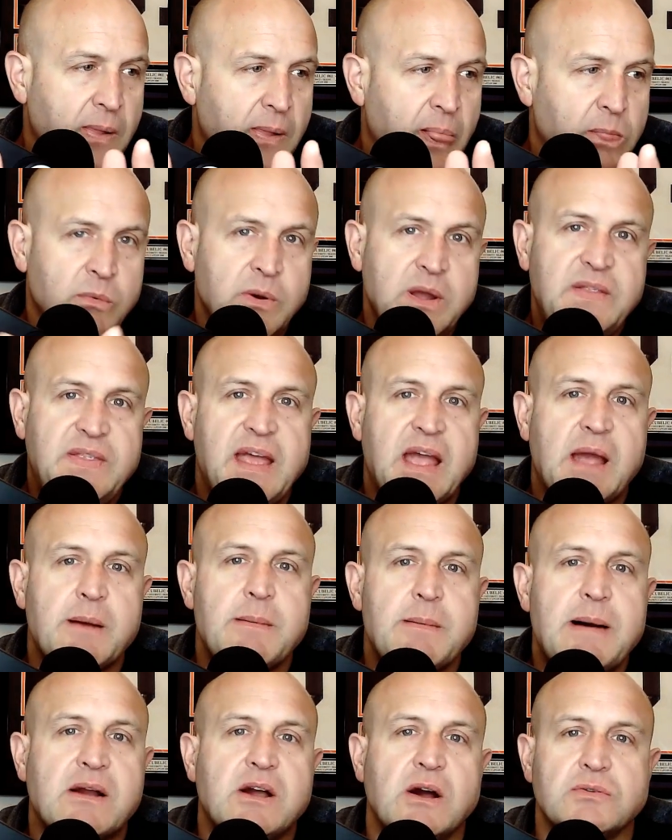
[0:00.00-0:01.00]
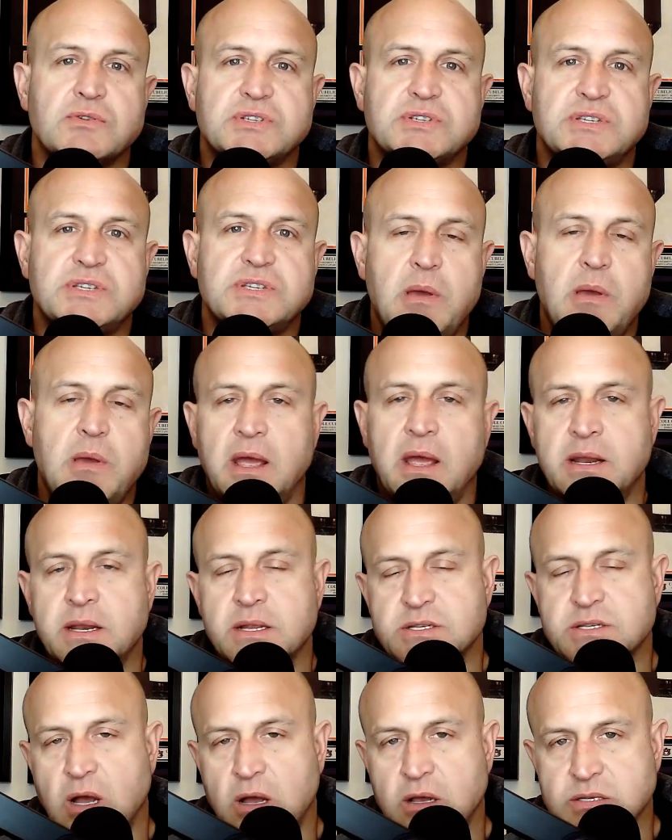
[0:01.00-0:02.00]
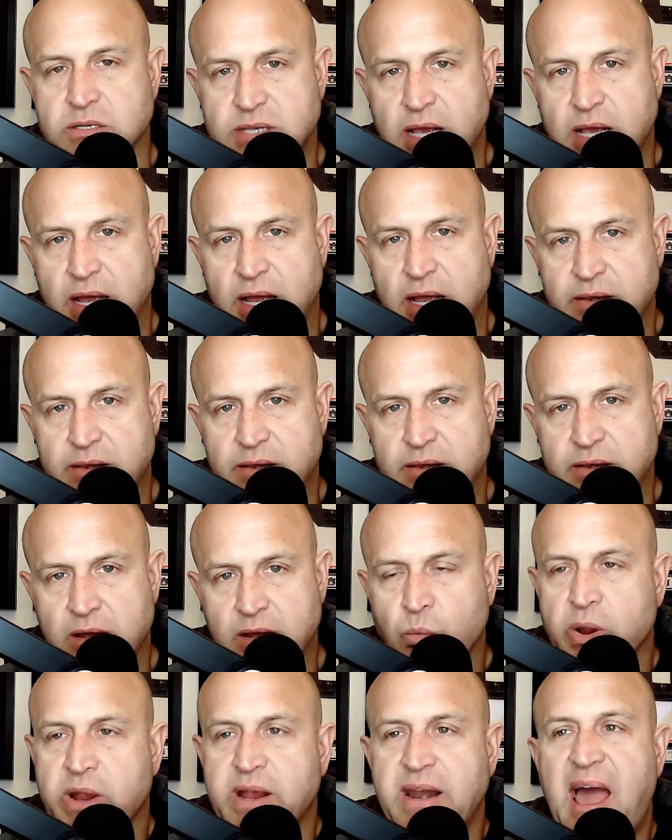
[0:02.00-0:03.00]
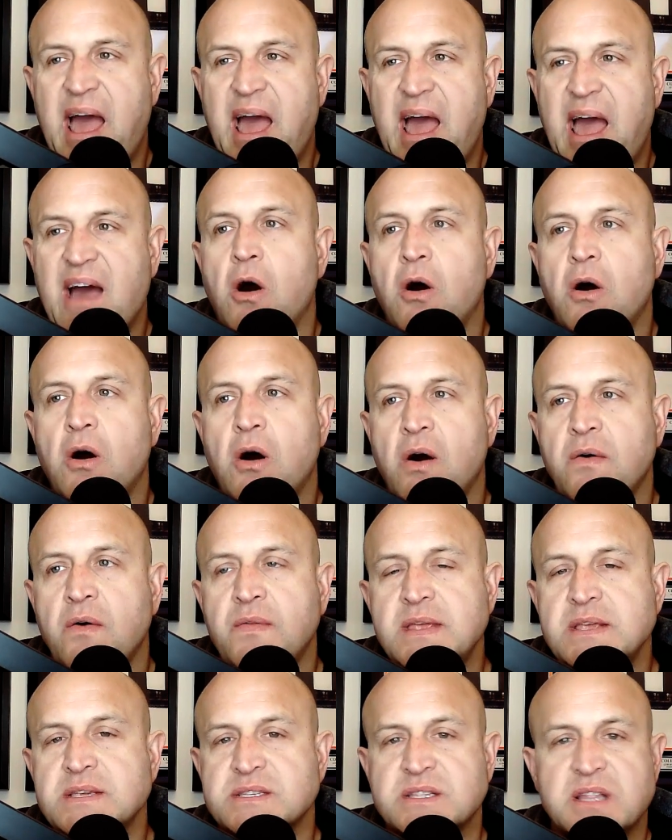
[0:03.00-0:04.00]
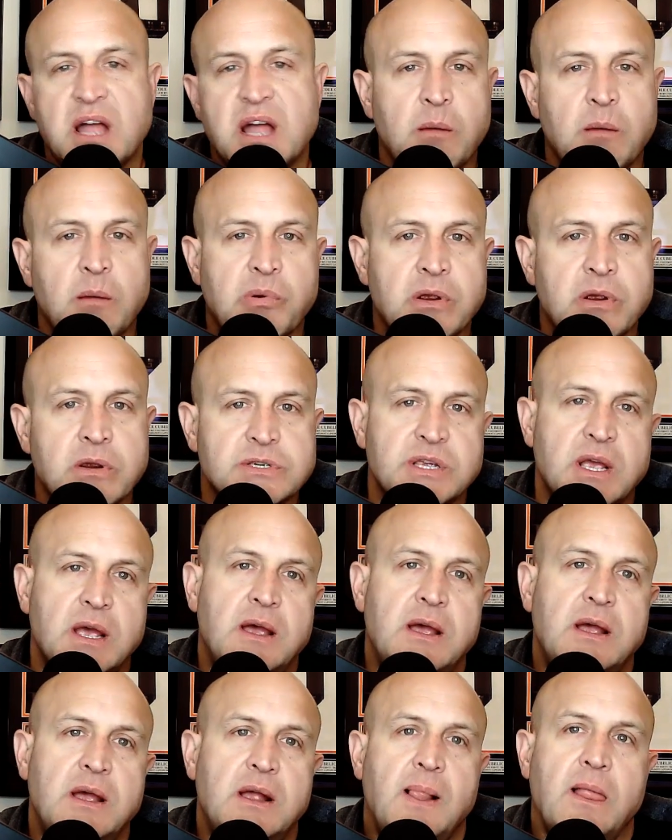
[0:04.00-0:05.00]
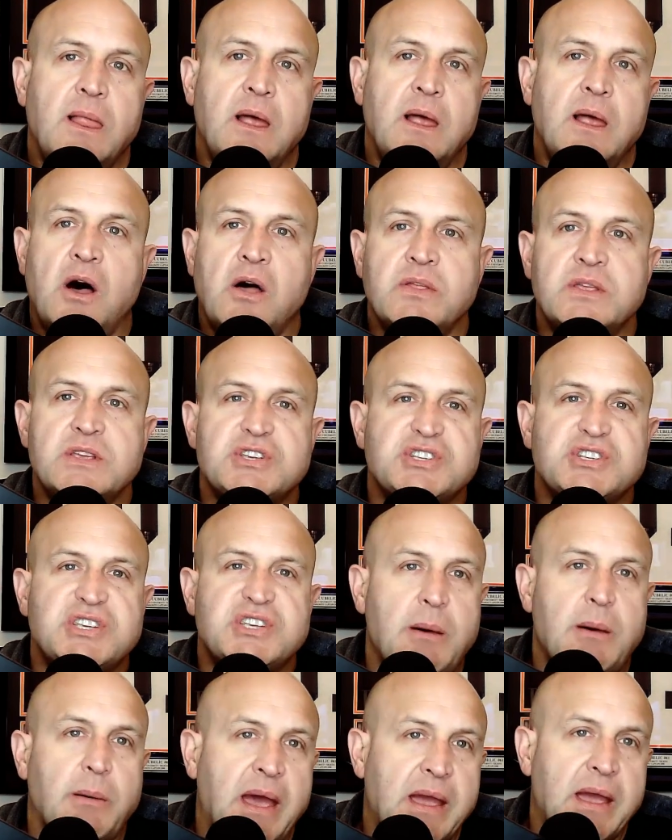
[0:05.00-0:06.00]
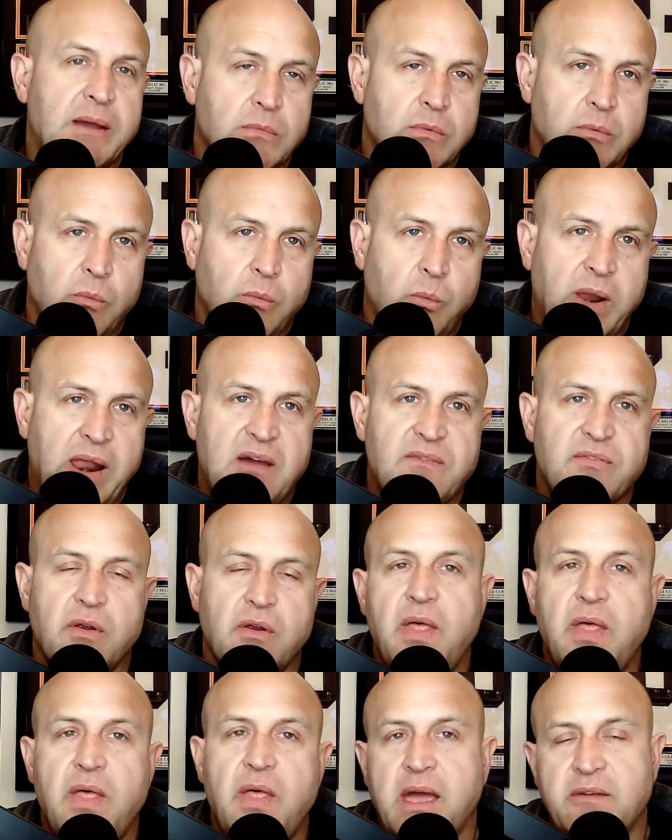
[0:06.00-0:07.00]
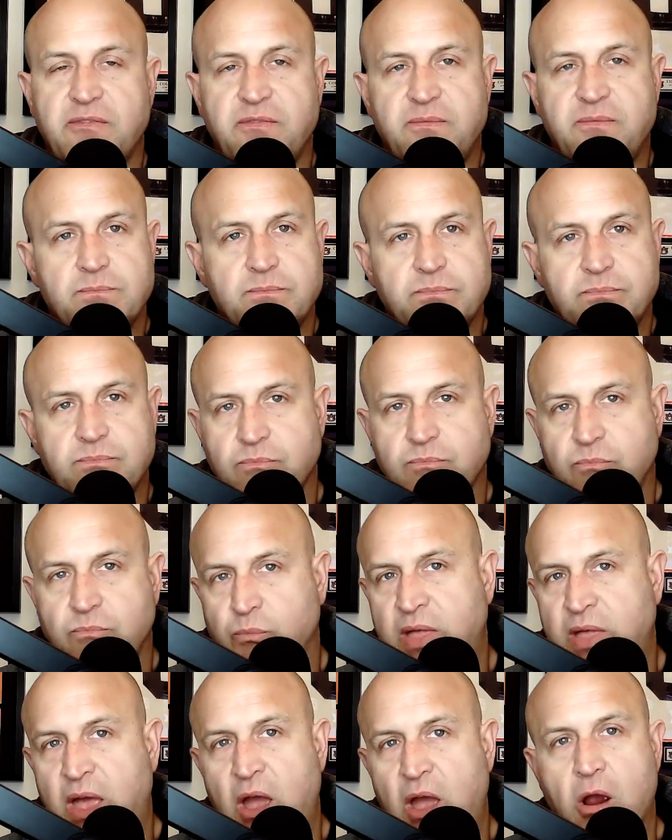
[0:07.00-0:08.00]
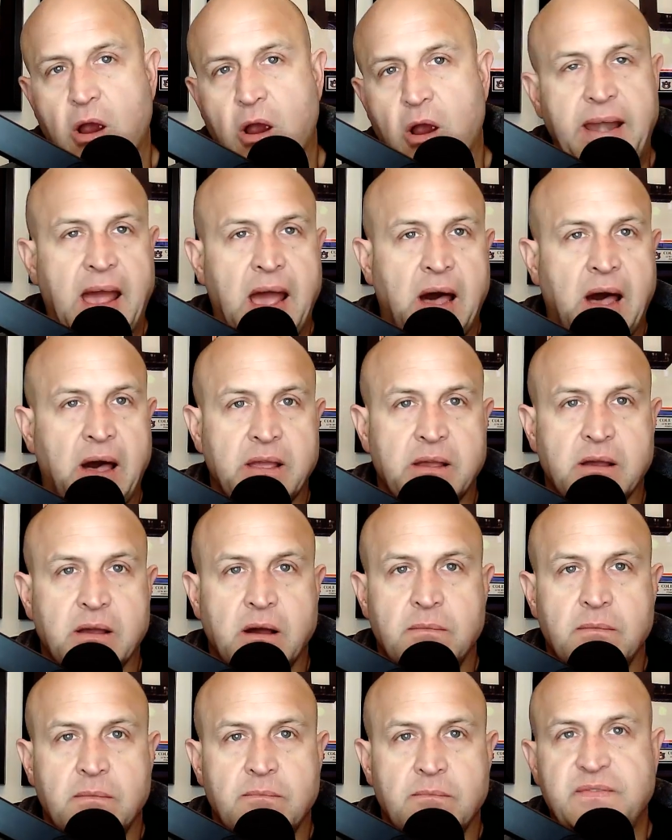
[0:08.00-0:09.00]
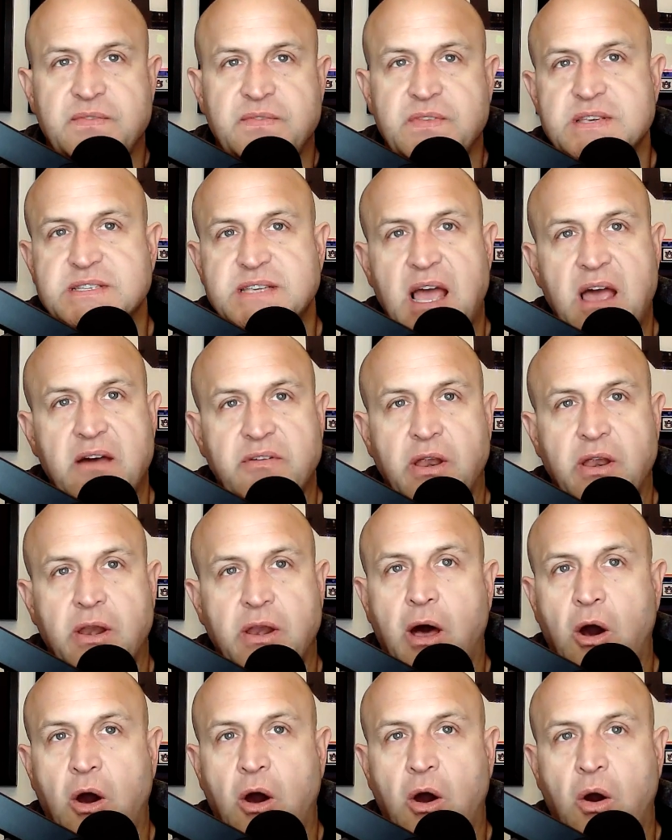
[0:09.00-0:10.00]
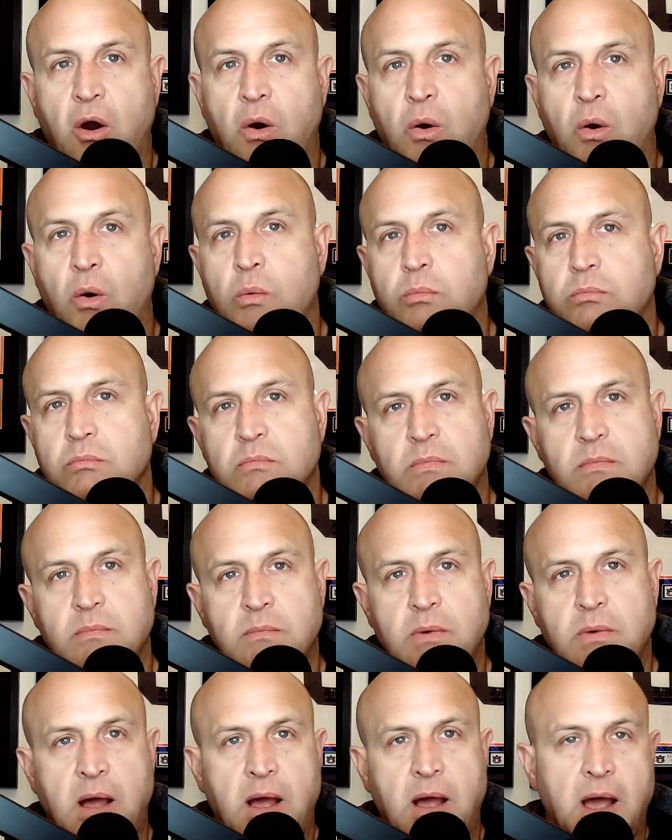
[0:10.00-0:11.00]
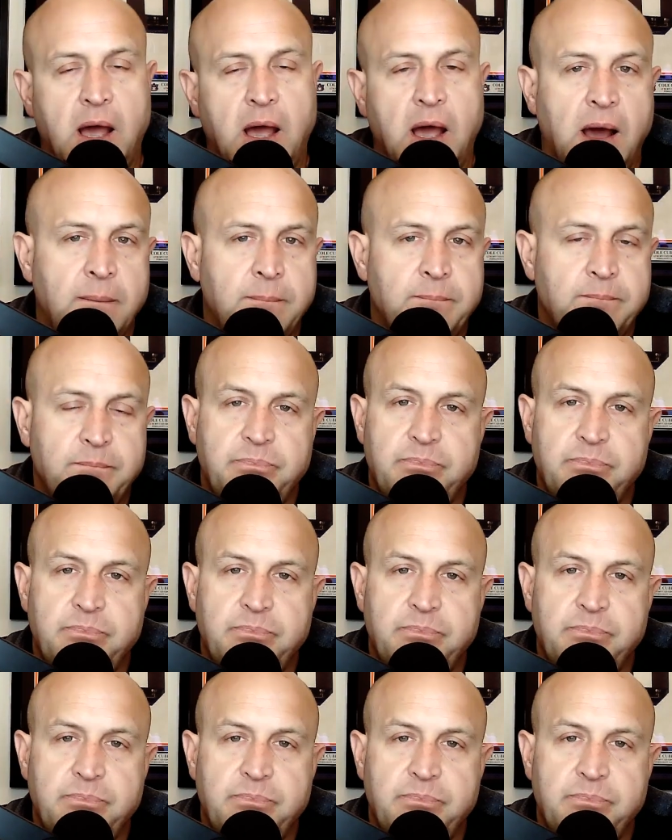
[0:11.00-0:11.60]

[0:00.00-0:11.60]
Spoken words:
When we think about Coach Saban and it's all said and done, we're going to have all these numbers and all these like whatever they are right now, like 57-0